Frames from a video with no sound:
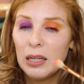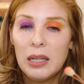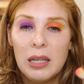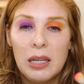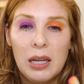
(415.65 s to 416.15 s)

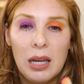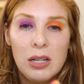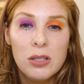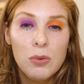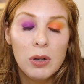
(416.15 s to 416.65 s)
I
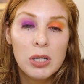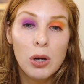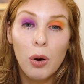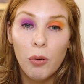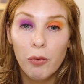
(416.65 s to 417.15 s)
just don't want it
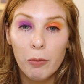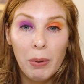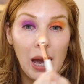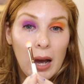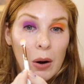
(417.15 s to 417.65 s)
to
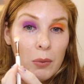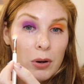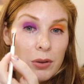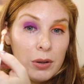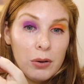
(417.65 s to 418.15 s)

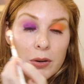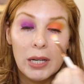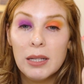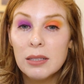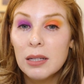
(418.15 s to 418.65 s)
overpower the
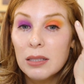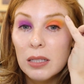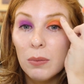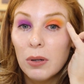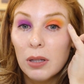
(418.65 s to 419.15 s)
crease because
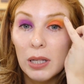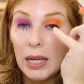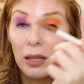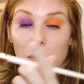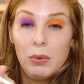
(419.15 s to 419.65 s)
this one, the
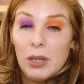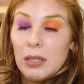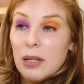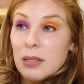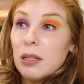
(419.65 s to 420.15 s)
yellow really
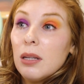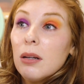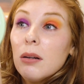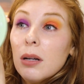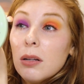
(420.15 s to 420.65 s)
doesn't
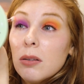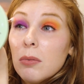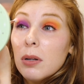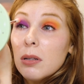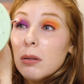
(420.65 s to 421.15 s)
here. I just
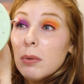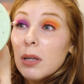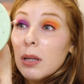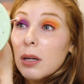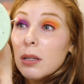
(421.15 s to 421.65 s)
it to
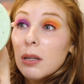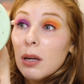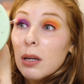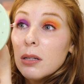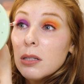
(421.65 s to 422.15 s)
be like a
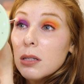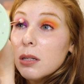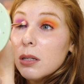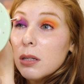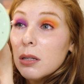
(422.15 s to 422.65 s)
touch.
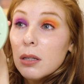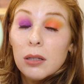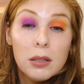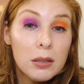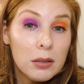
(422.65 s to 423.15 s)

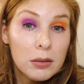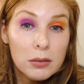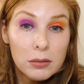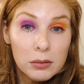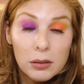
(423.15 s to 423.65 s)

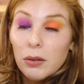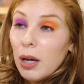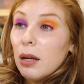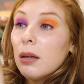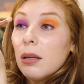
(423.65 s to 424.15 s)

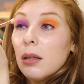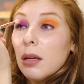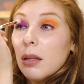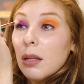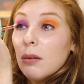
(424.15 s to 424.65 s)
Okay,
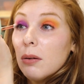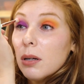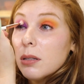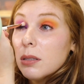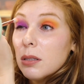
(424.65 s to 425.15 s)
yeah, that
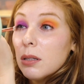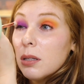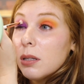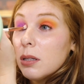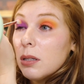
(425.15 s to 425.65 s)
works.
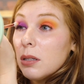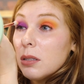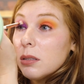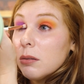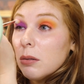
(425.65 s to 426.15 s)

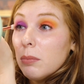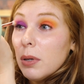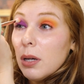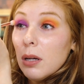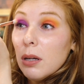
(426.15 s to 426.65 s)
So we'll
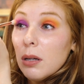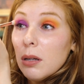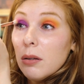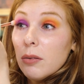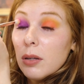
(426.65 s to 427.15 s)

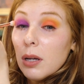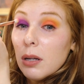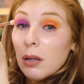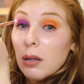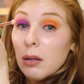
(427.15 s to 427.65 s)
buff,
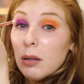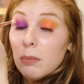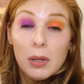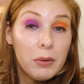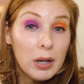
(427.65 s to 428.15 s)
kind of
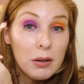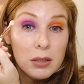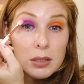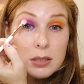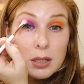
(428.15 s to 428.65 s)
blow it out
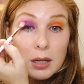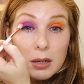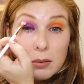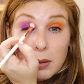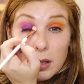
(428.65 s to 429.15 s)
to the
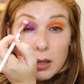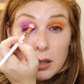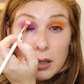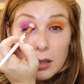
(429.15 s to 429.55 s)
side a bit.